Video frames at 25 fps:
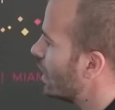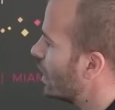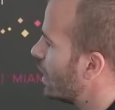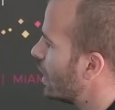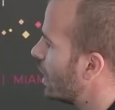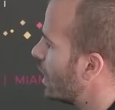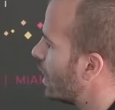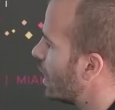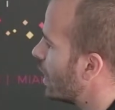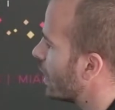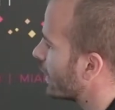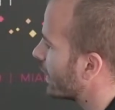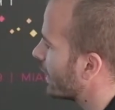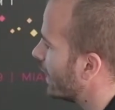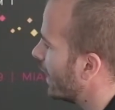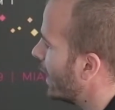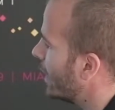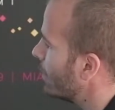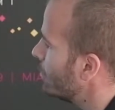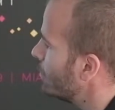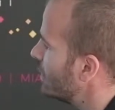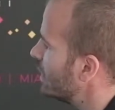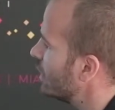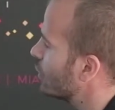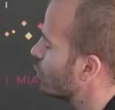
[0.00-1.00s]

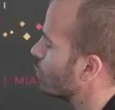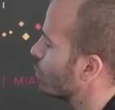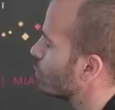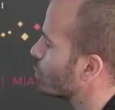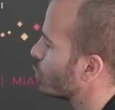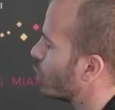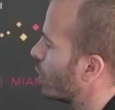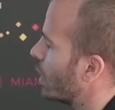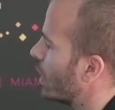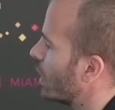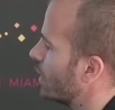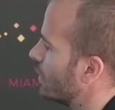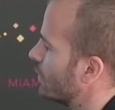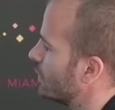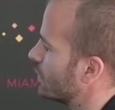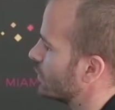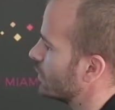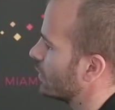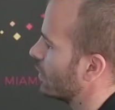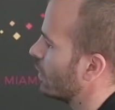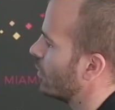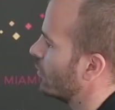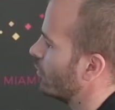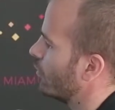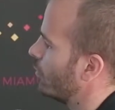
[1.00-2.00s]
can be
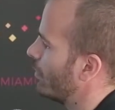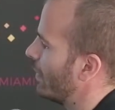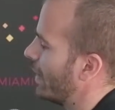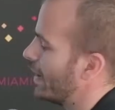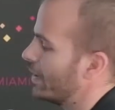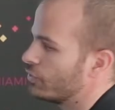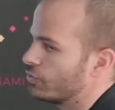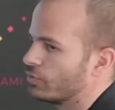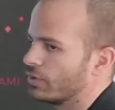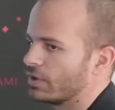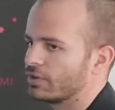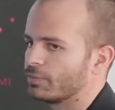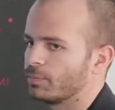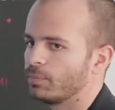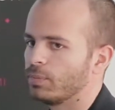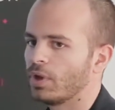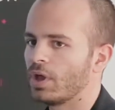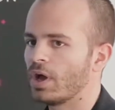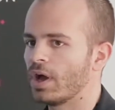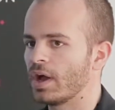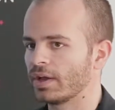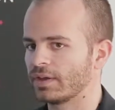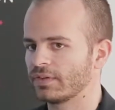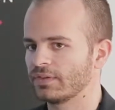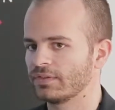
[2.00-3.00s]
comprised of matrix
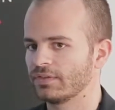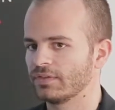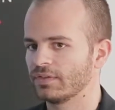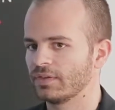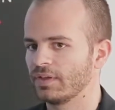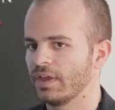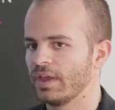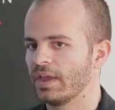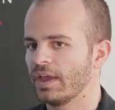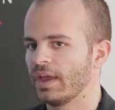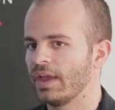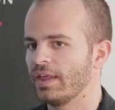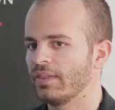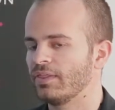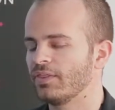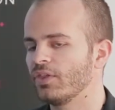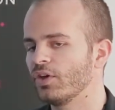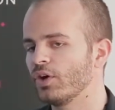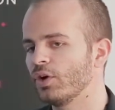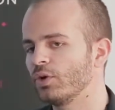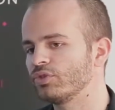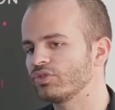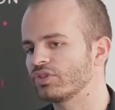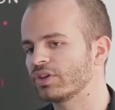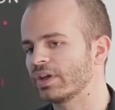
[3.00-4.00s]
blocks, and
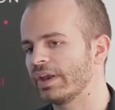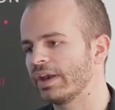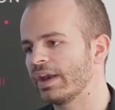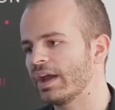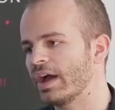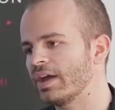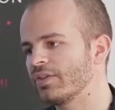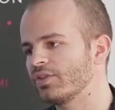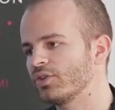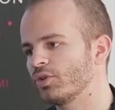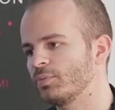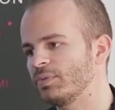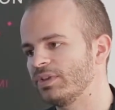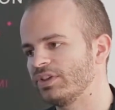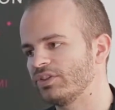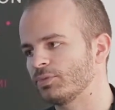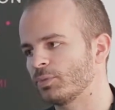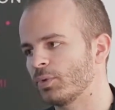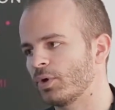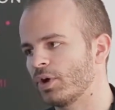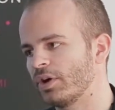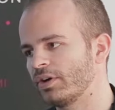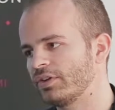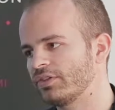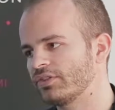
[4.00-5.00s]
those can either be
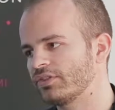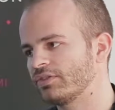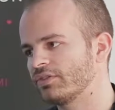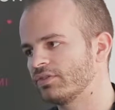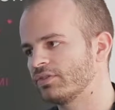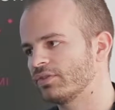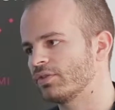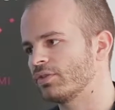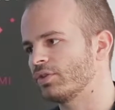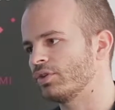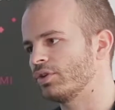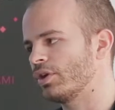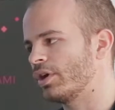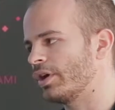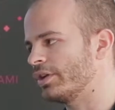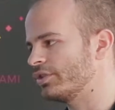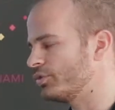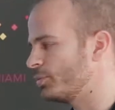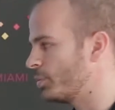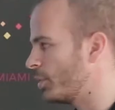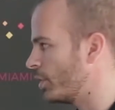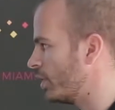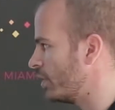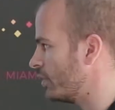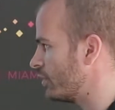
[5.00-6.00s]
sparse or not
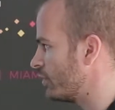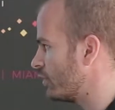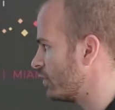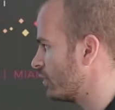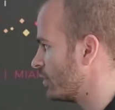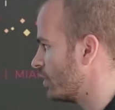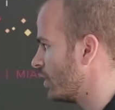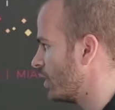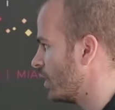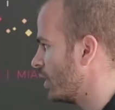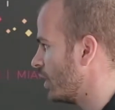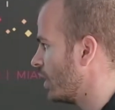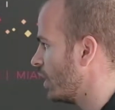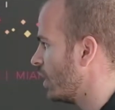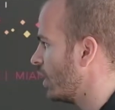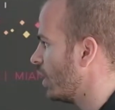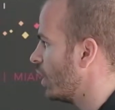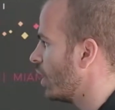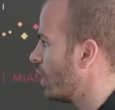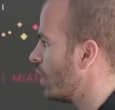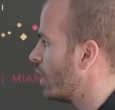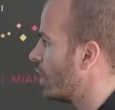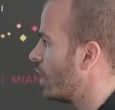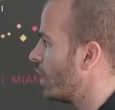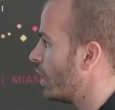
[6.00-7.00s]
sparse.
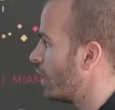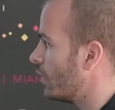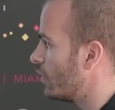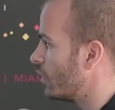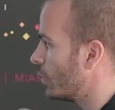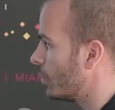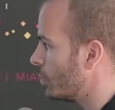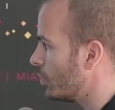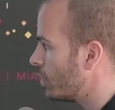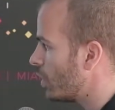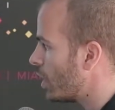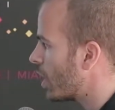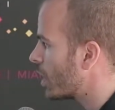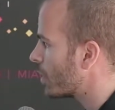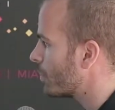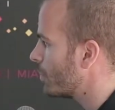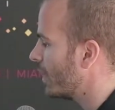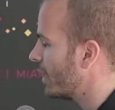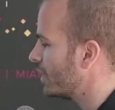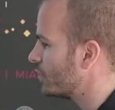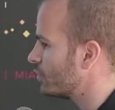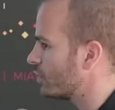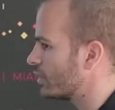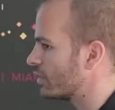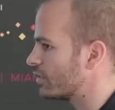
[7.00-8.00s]
The block
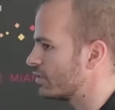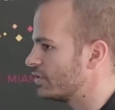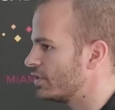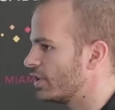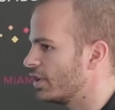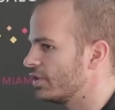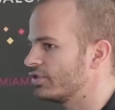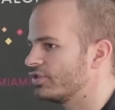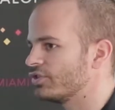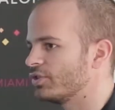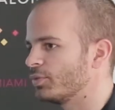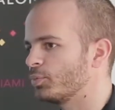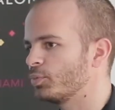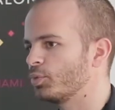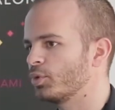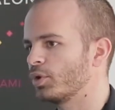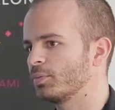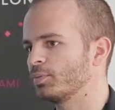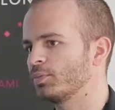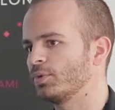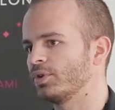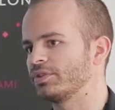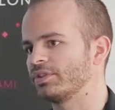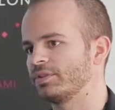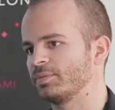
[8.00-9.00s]
matrix does
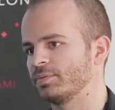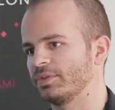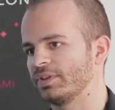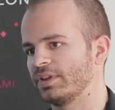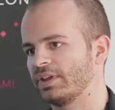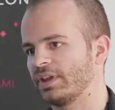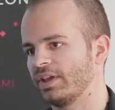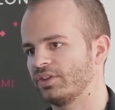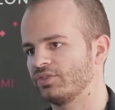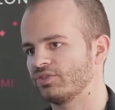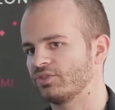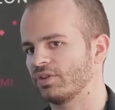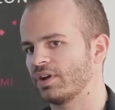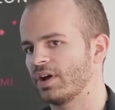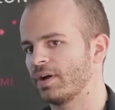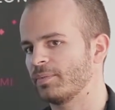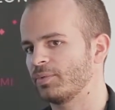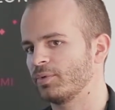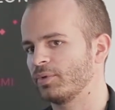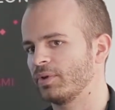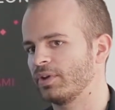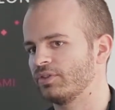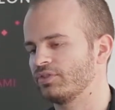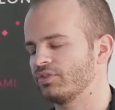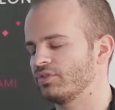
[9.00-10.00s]
support multiplication
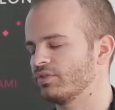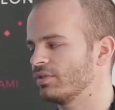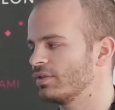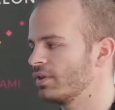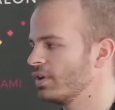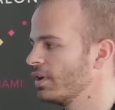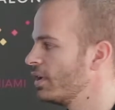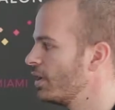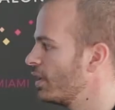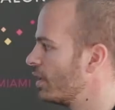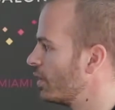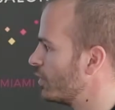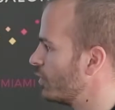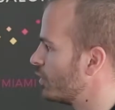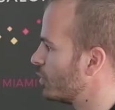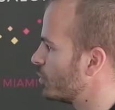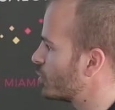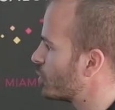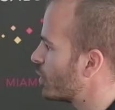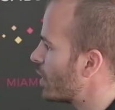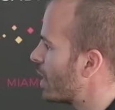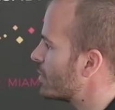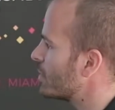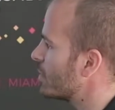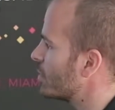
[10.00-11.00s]
operation. The
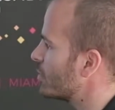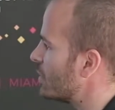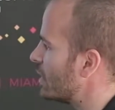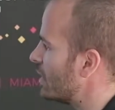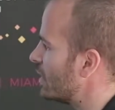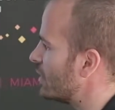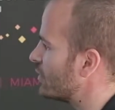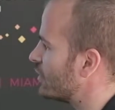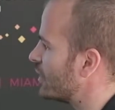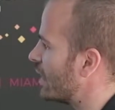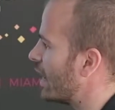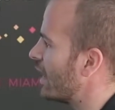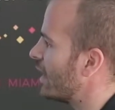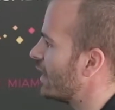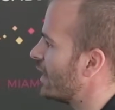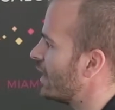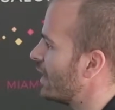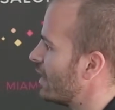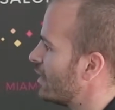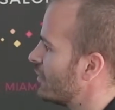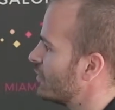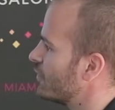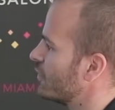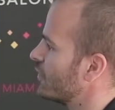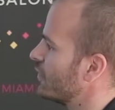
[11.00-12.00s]
problem is that
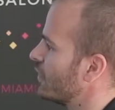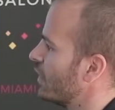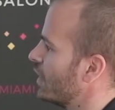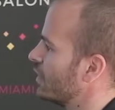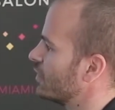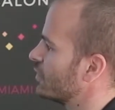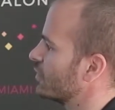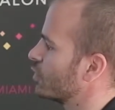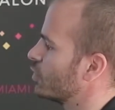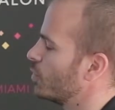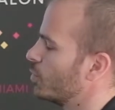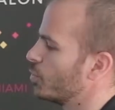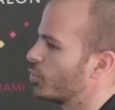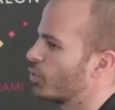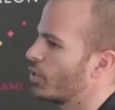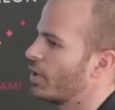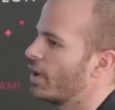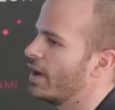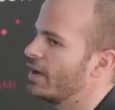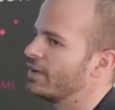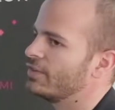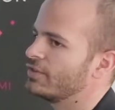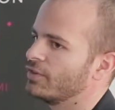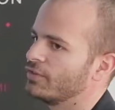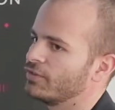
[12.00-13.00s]
if it's
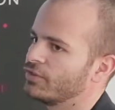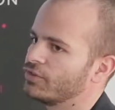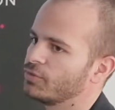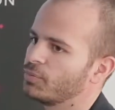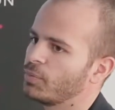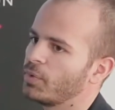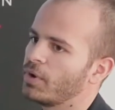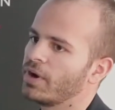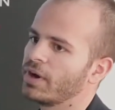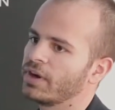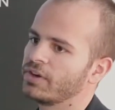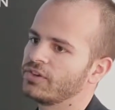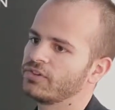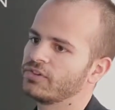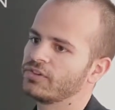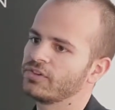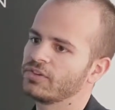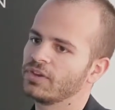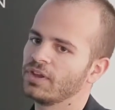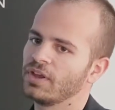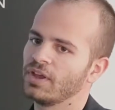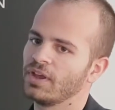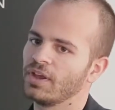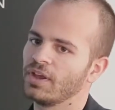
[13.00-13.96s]
comprised of sparse